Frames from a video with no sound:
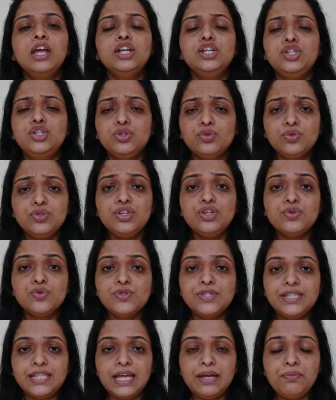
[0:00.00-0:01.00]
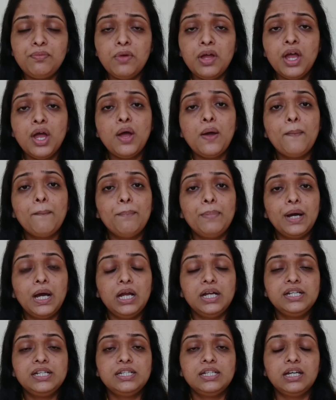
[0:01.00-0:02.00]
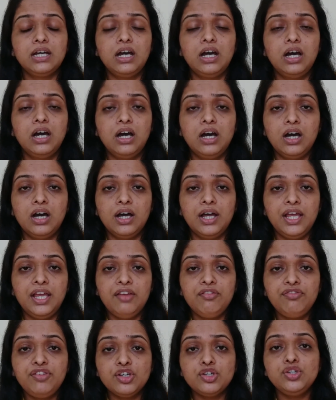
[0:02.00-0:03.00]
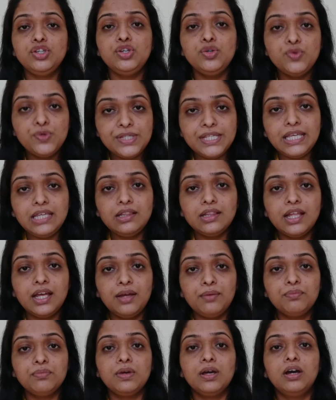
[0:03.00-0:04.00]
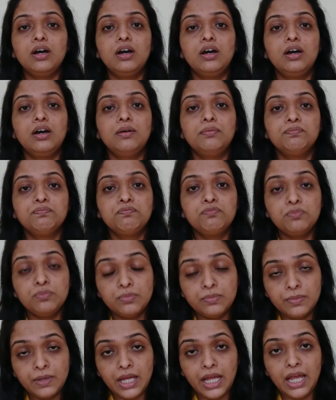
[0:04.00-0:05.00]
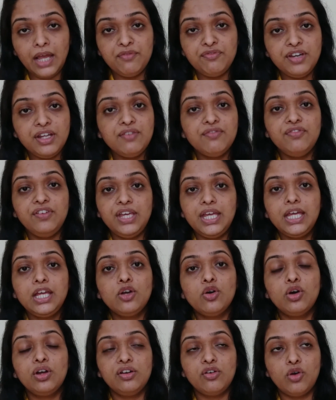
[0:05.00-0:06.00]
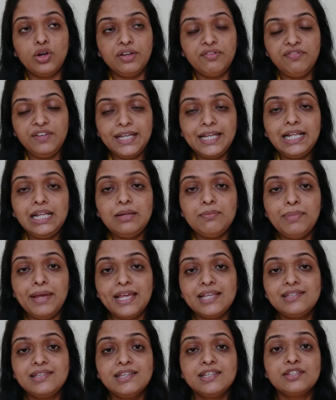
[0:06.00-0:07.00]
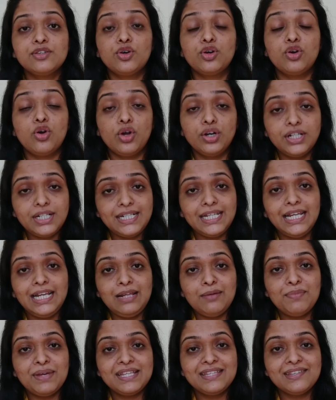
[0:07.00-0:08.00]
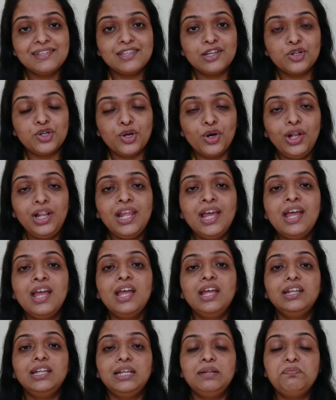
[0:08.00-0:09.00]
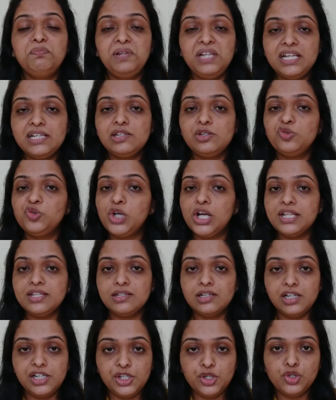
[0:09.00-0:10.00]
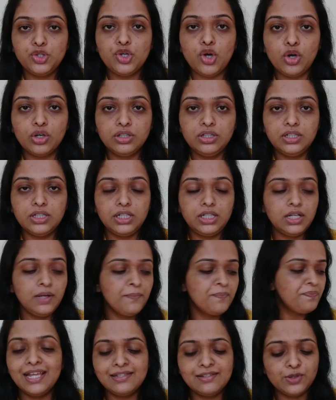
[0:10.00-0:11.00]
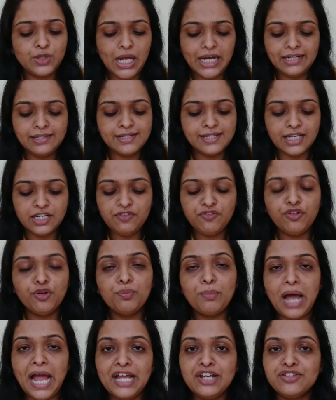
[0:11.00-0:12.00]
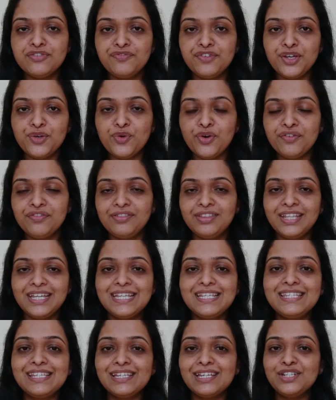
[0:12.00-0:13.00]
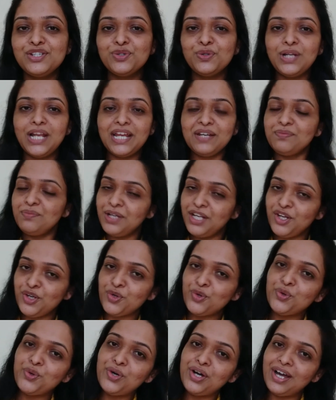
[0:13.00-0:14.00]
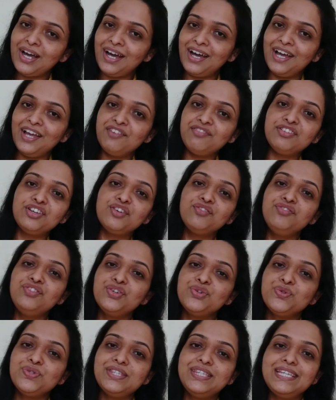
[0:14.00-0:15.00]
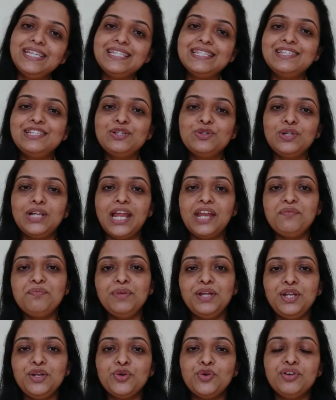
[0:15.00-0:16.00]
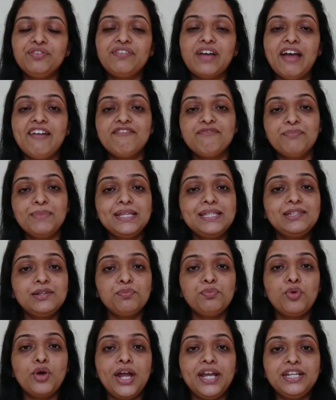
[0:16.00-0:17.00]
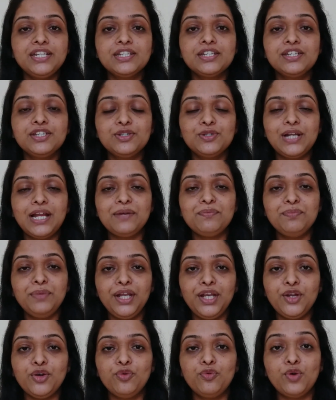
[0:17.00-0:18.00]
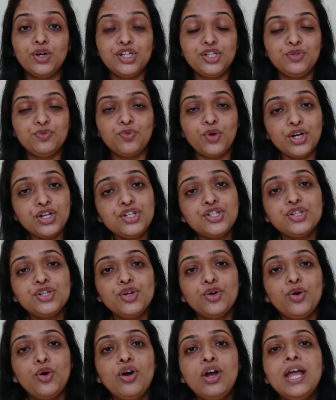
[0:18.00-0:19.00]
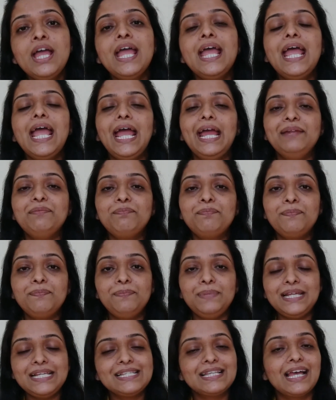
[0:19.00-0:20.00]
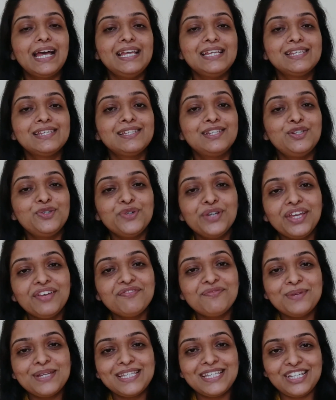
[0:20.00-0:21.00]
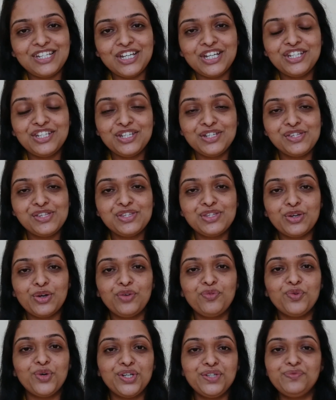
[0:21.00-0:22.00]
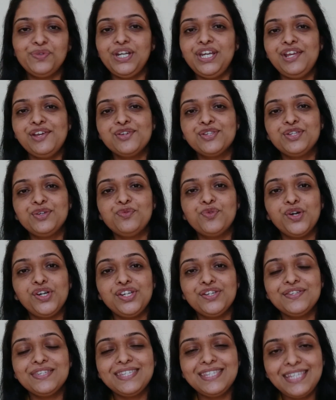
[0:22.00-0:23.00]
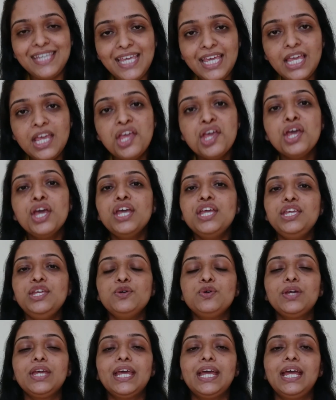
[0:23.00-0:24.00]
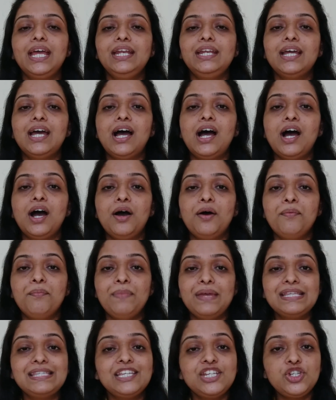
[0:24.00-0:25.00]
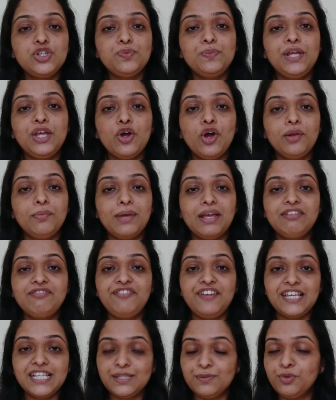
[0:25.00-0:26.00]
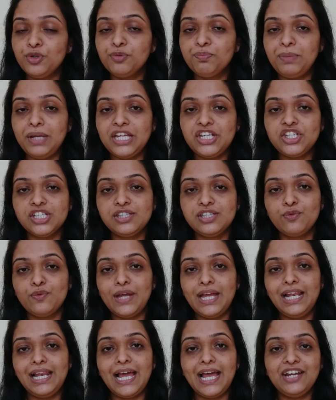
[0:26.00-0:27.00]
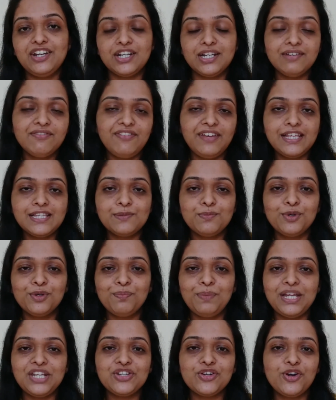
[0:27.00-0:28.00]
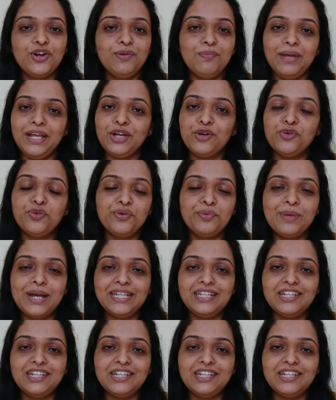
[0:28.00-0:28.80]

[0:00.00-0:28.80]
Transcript: do use them. But uh, if you're using them um, every week or on a weekly basis or on a daily basis at all, then please do consult your doctor. So that is it for my review of this. Do let me know uh, if you have used these. Do let me know if I have missed a point. Do let me know what you want to know. And please guys do give me suggestions on what videos you want to see. You can uh, message me on my Facebook page as well. I run a Facebook page called Makeover by